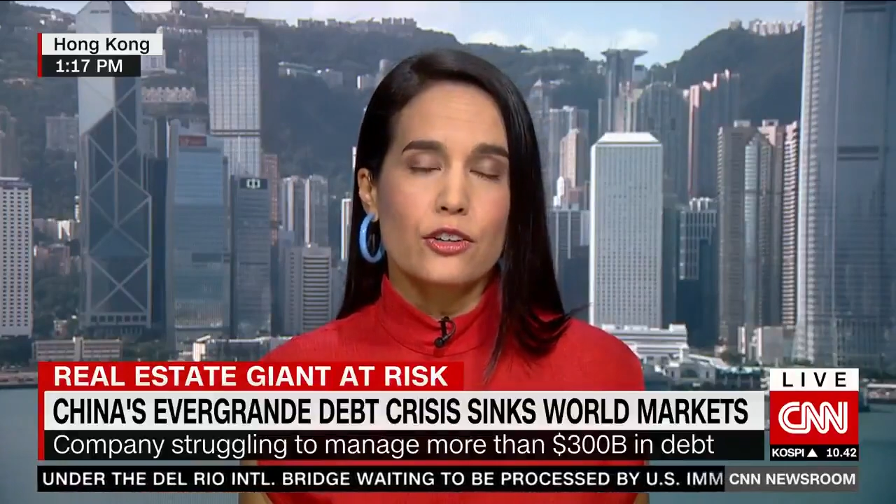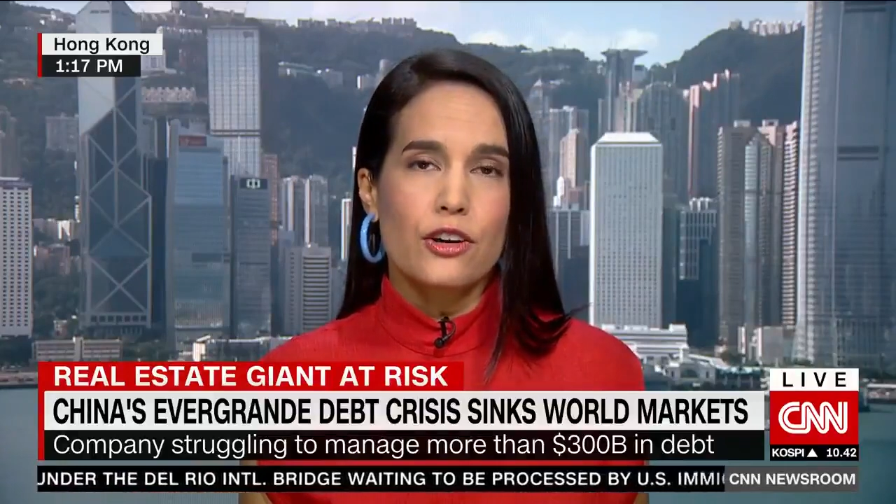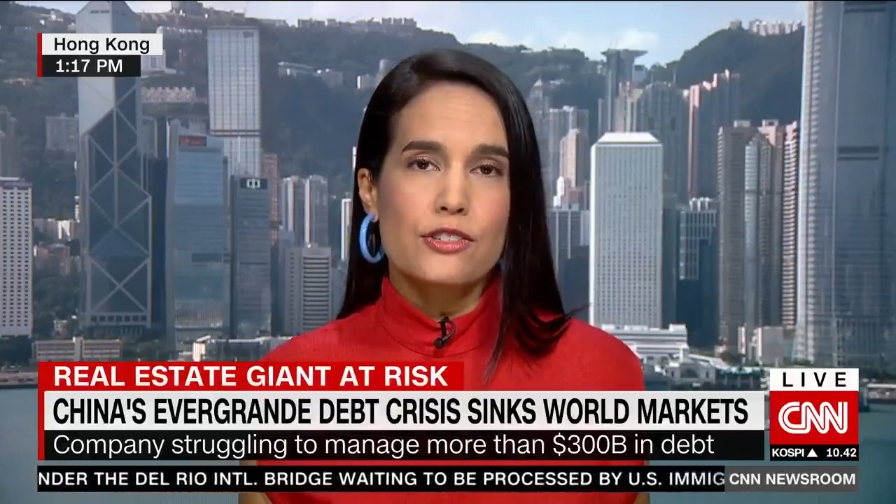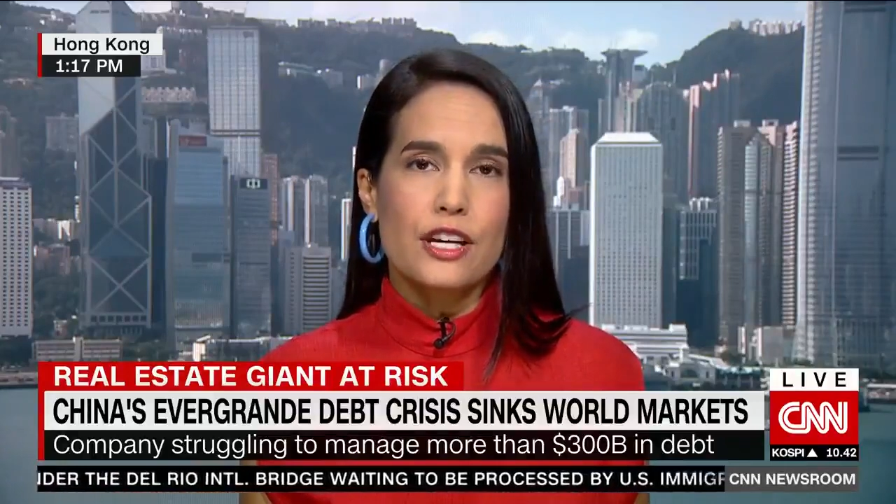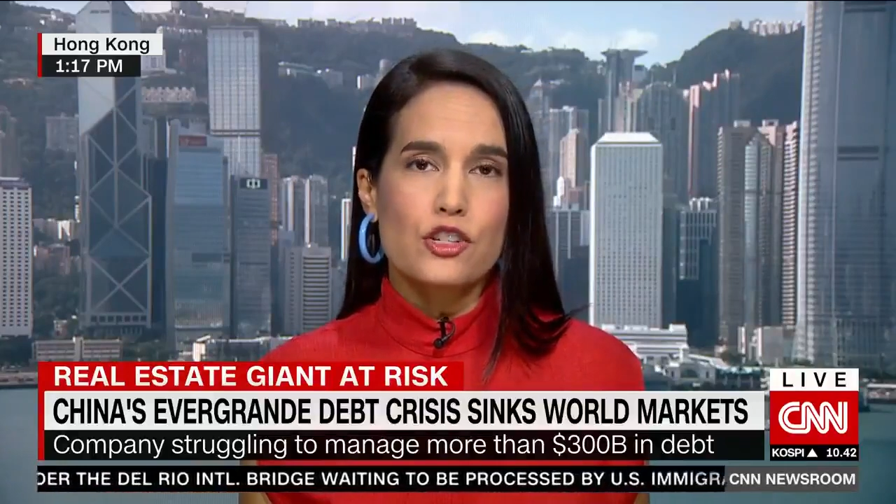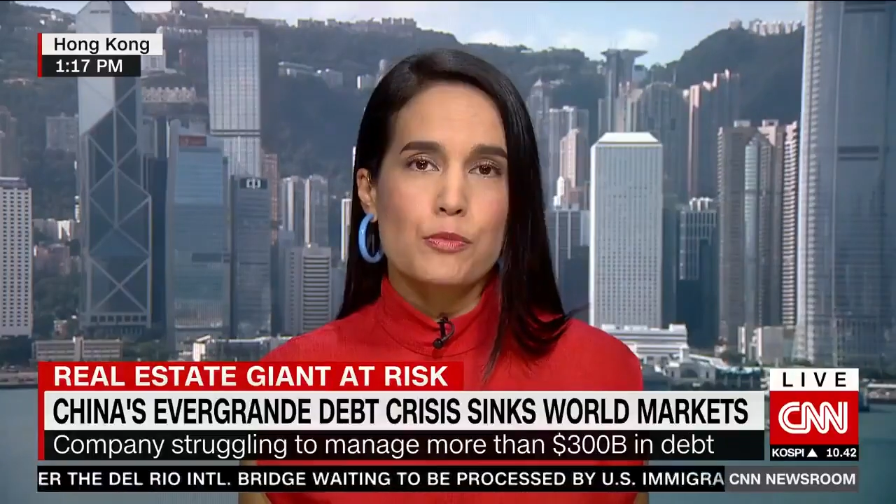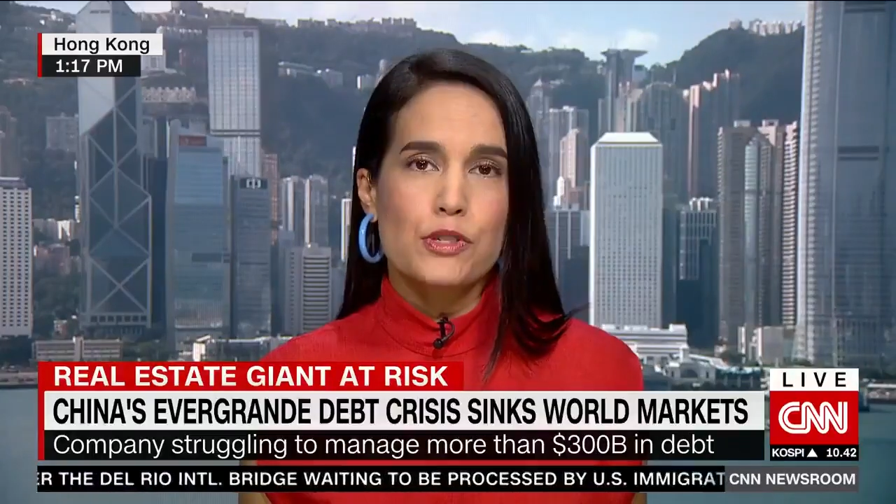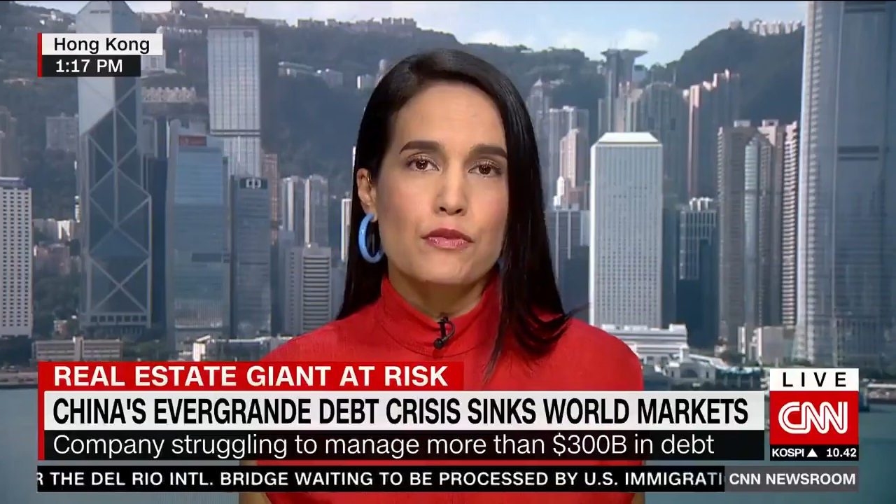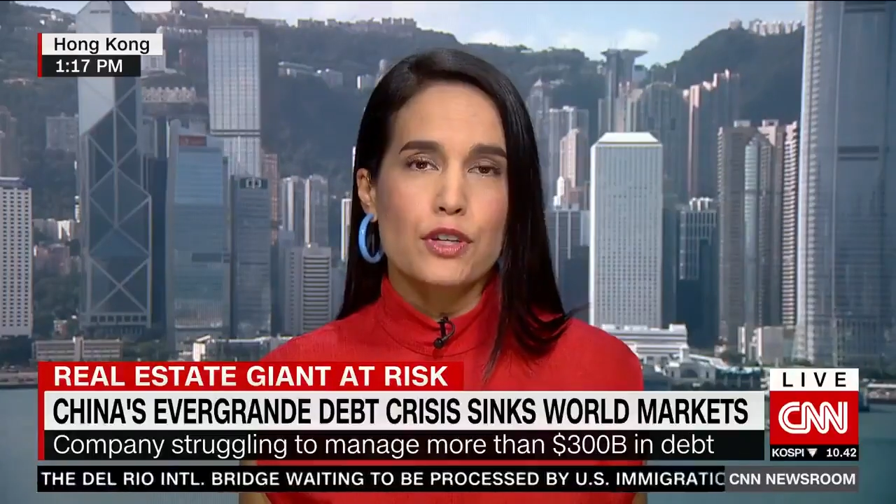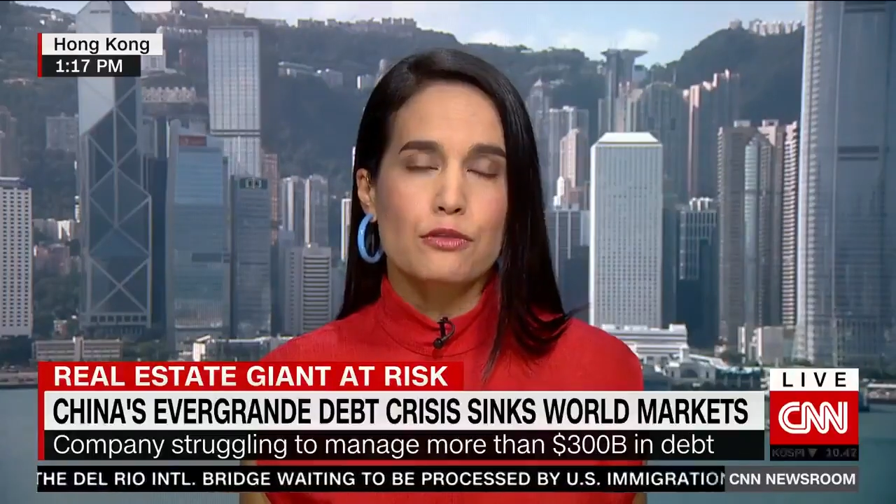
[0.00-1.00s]
across the Asia
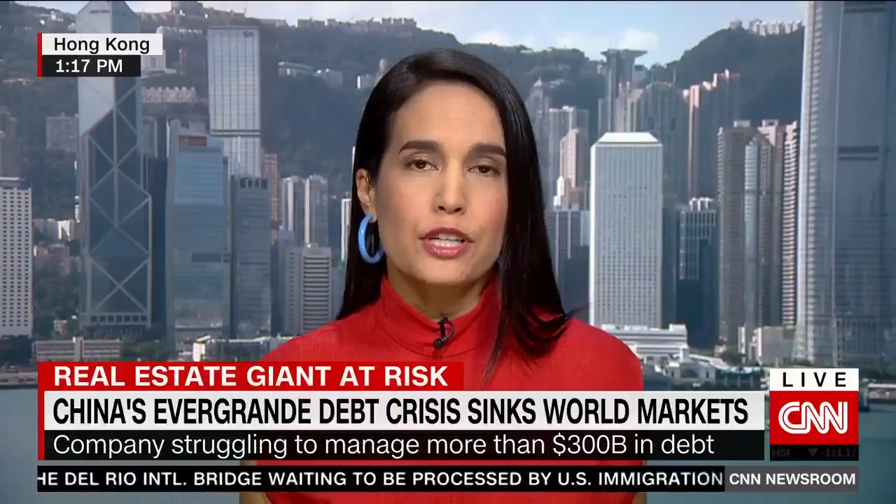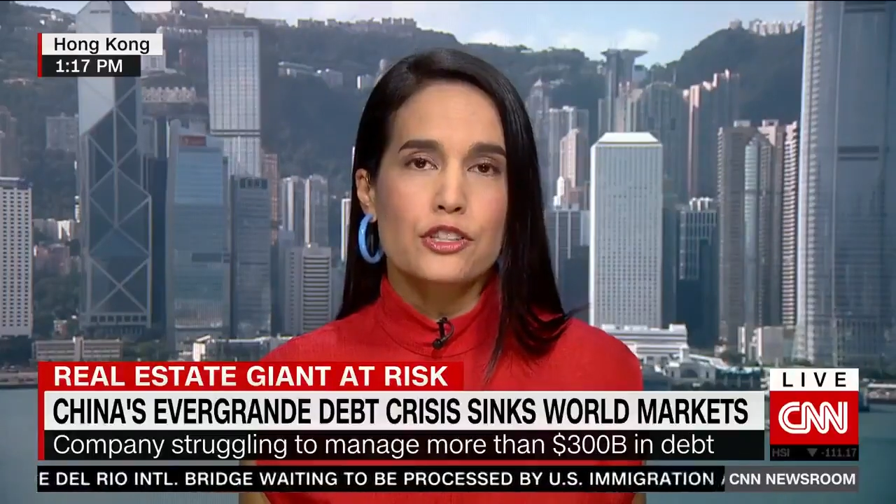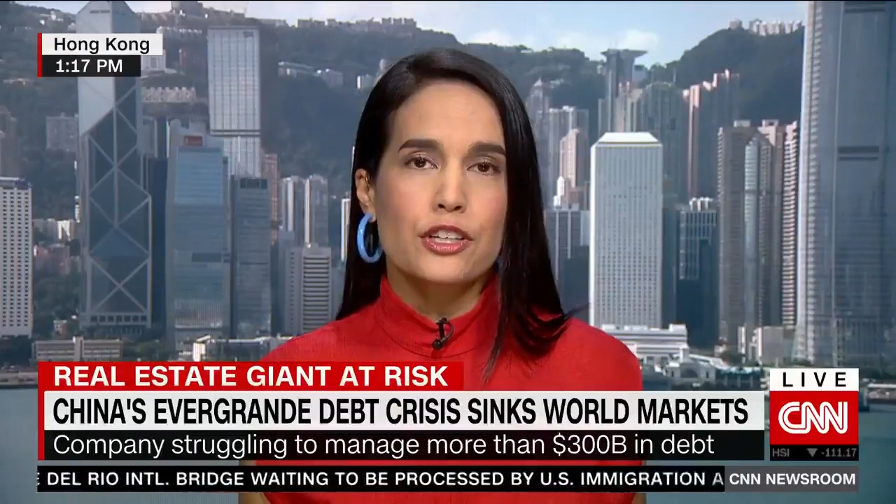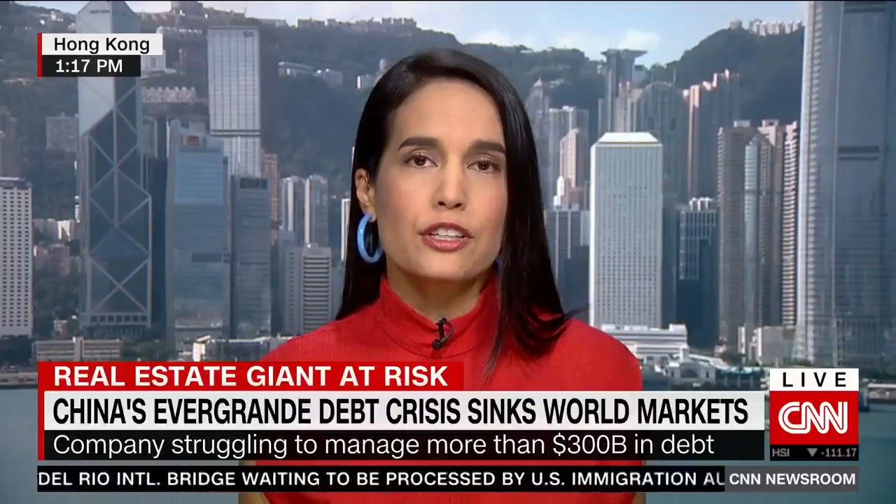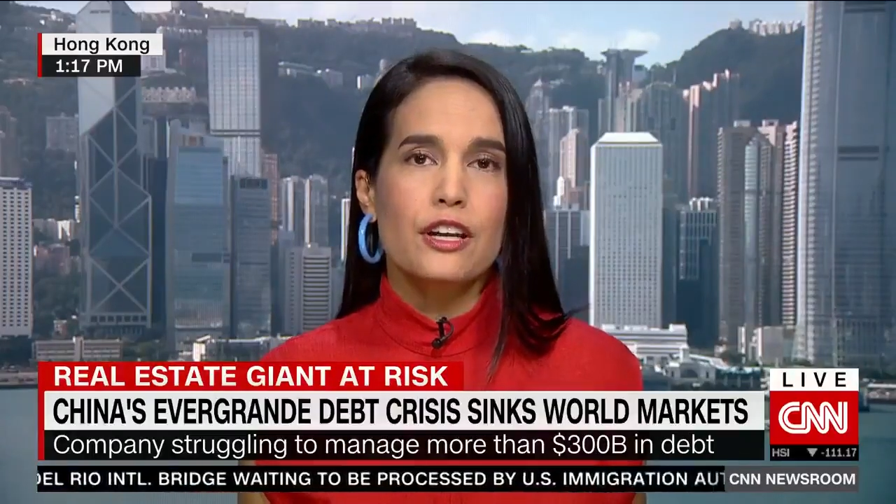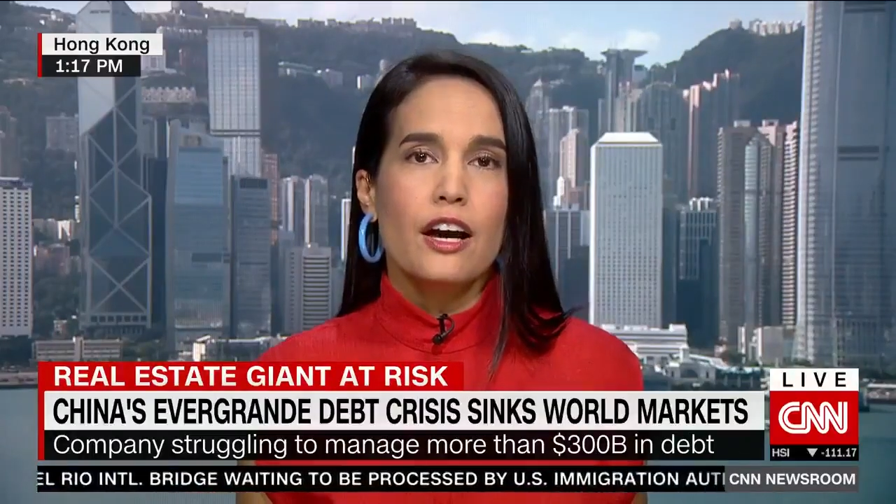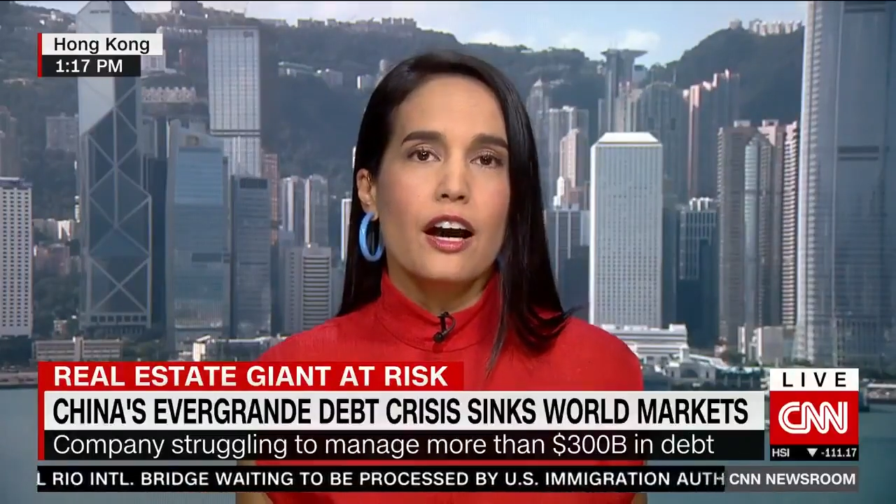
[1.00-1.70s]
Pacific region,